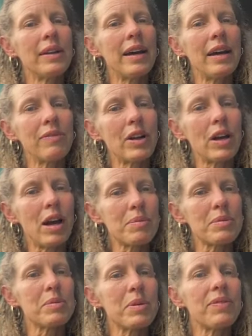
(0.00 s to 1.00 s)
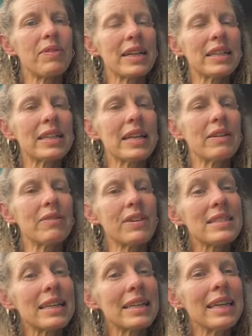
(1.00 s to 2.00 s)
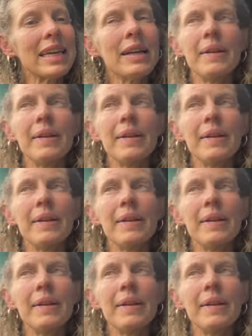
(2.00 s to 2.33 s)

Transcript: of our optimal functioning physically.